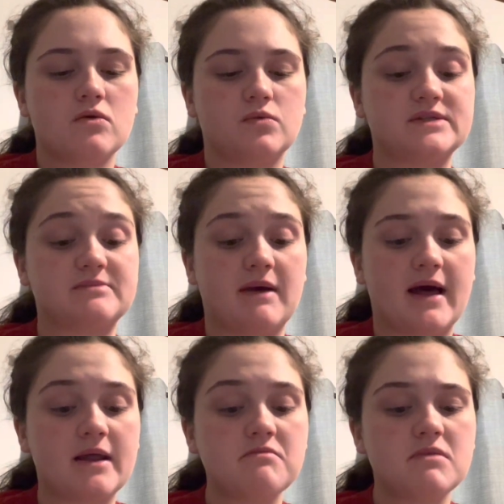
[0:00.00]
was
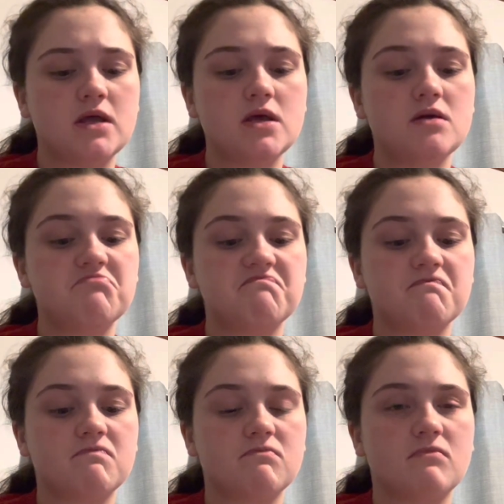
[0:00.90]
mad at me
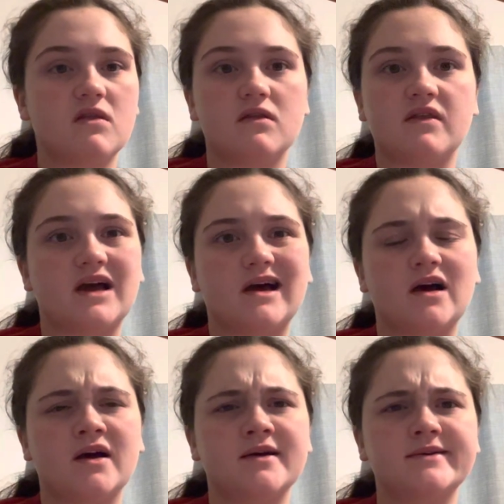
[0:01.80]

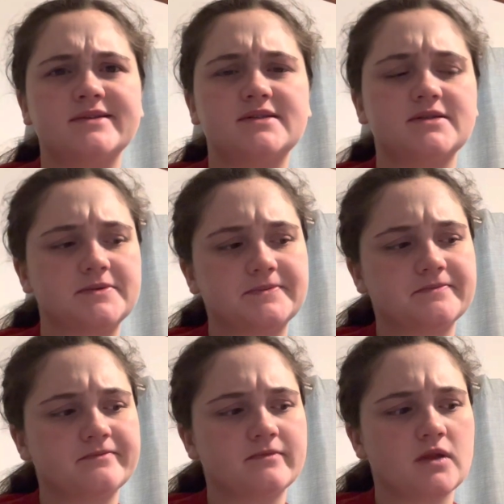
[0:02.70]
that
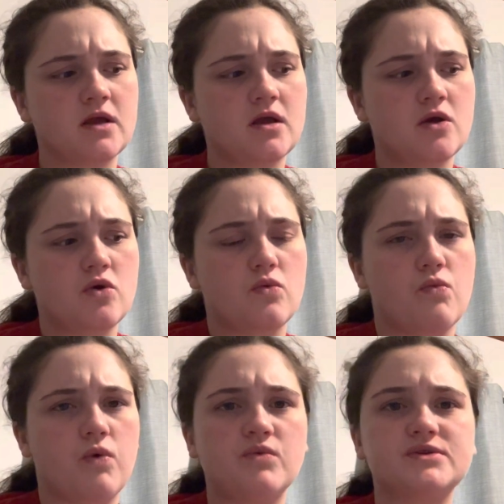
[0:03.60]

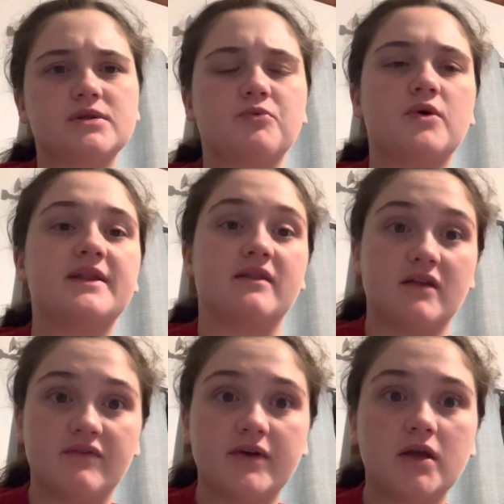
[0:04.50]
what was the point in
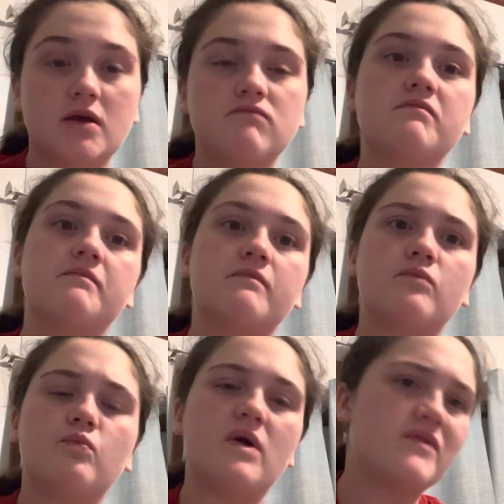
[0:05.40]
living
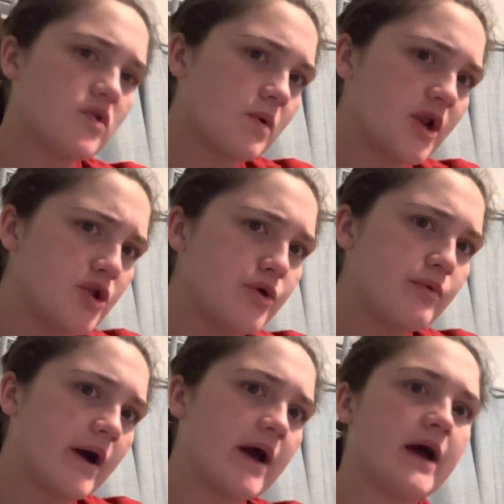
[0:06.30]
even though I
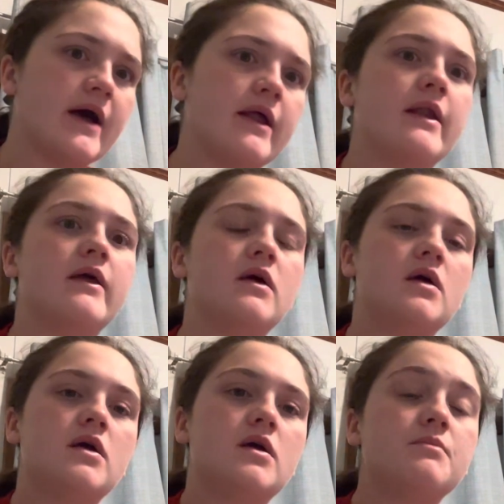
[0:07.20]
knew I had
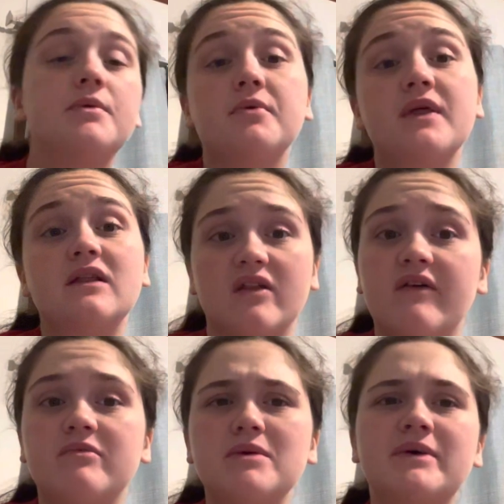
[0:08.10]
people that
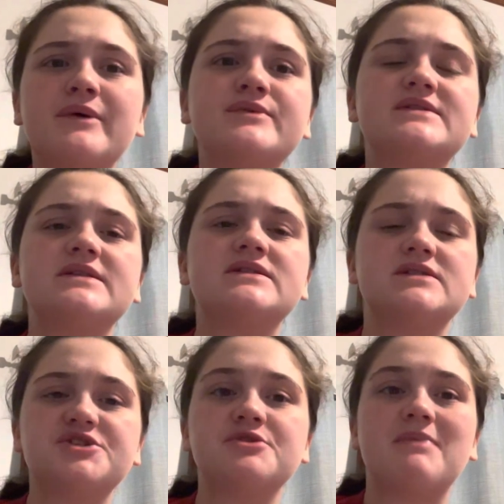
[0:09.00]
loved me but I was in
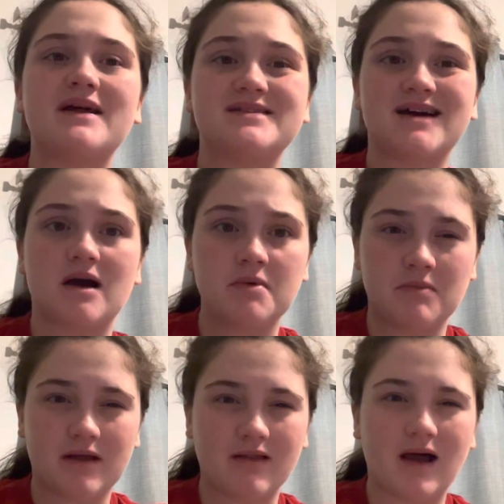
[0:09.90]
such a bad time in
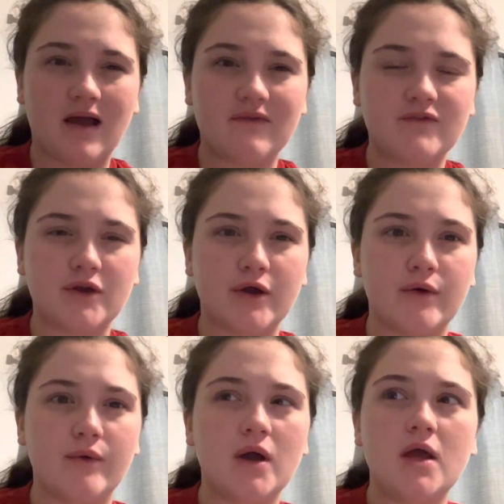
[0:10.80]
my life you
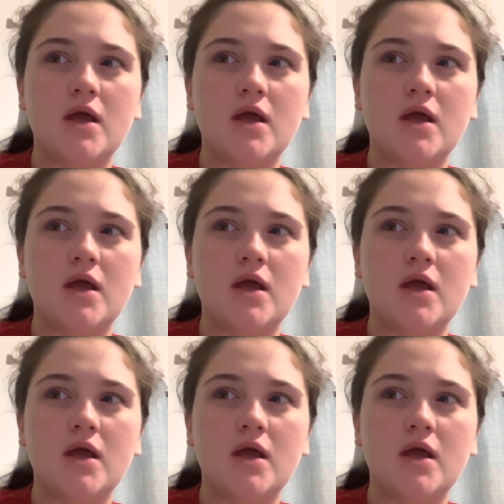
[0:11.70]
know